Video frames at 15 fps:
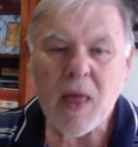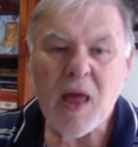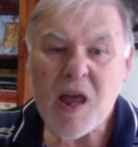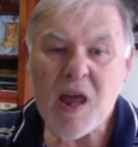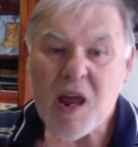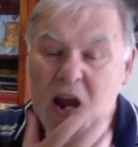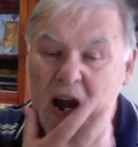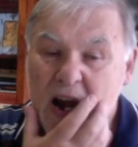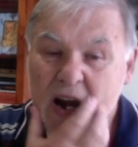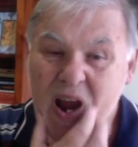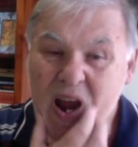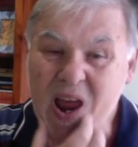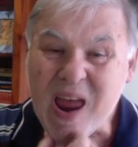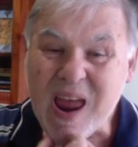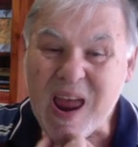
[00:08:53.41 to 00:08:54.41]
This forces
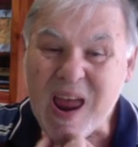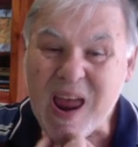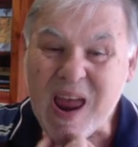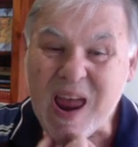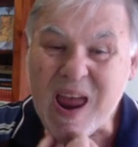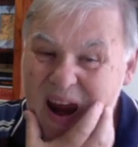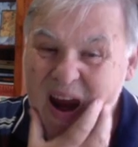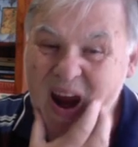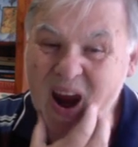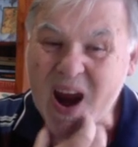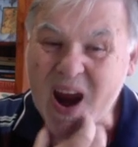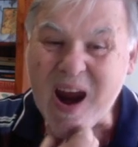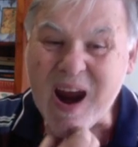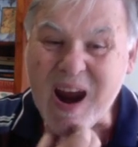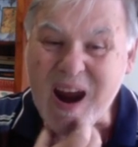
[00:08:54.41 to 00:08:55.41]
the opponent to double
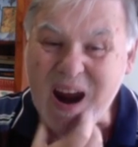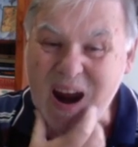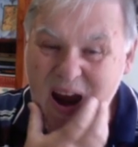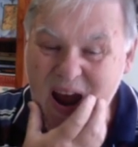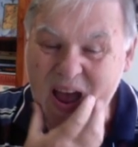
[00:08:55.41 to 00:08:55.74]
pawns.